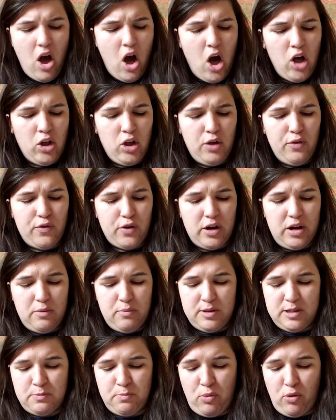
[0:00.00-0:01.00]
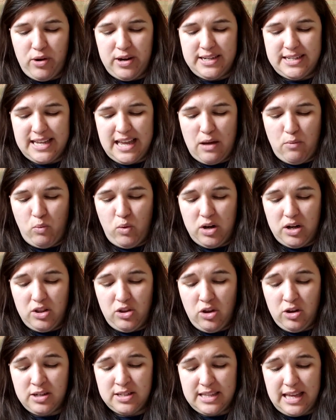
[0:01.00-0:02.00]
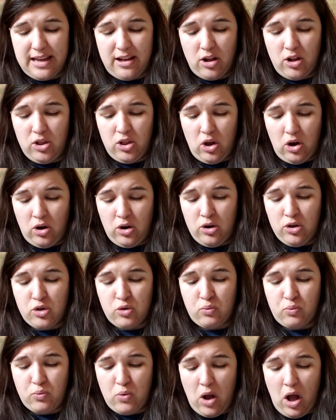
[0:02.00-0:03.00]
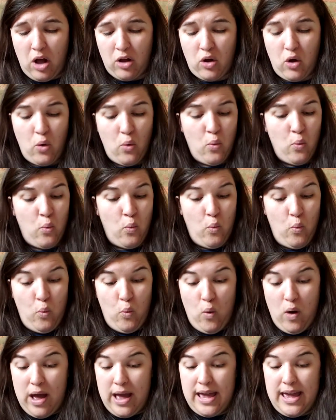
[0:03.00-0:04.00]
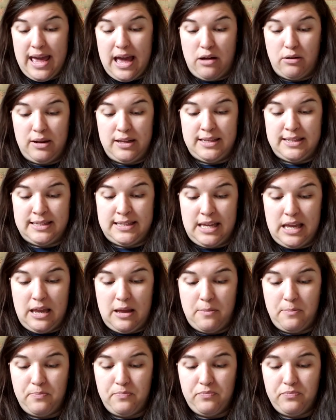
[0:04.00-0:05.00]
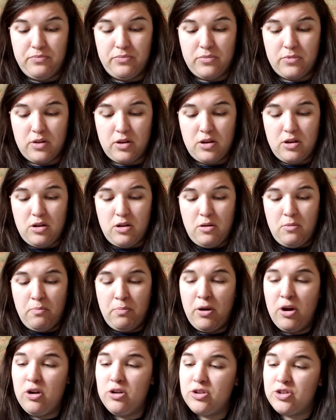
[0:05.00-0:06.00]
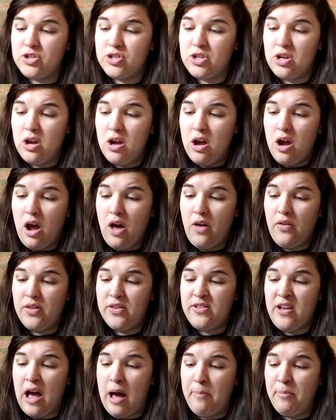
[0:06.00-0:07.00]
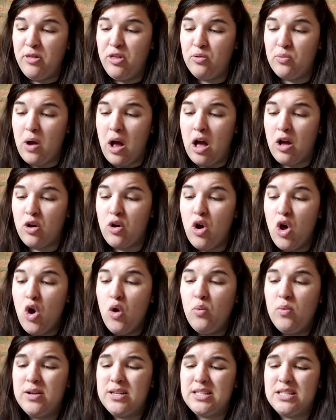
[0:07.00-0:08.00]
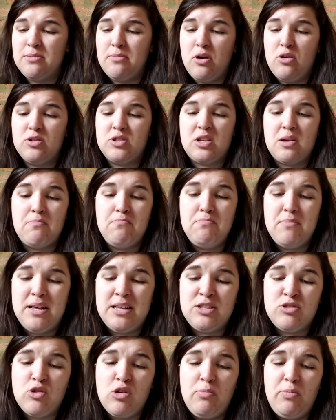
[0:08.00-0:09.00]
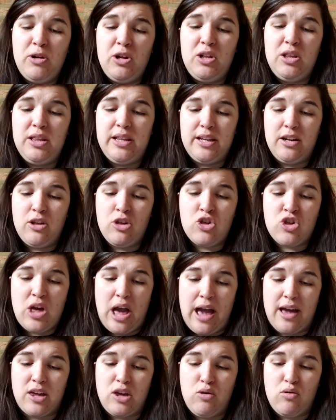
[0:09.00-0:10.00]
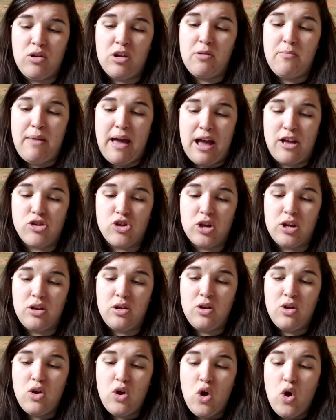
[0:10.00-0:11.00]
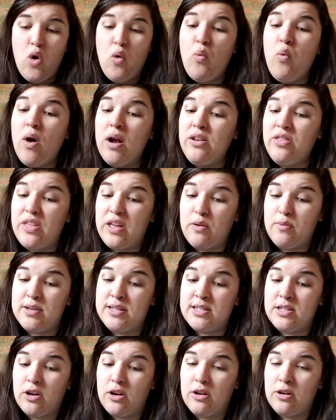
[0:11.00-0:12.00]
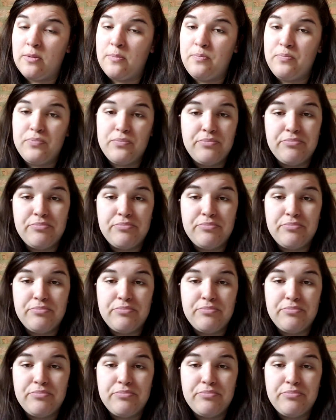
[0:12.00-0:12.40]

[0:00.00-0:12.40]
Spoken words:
Uncle Vernon was pointing at what looked like a large rock way out at sea. Perched on the top of the rock was the most miserable little shack you could imagine. One thing was certain.